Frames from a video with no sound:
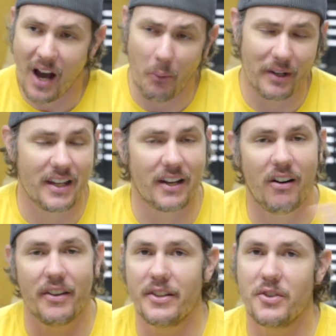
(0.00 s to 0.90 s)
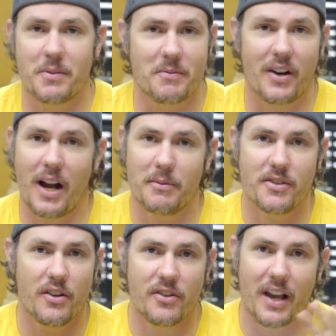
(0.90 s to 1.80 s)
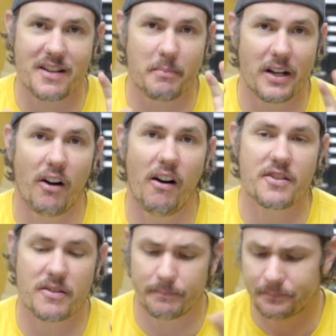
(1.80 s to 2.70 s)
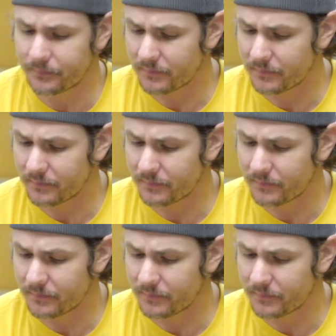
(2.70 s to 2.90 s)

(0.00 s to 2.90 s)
I want to thank all the new subscribers though. You guys have been awesome.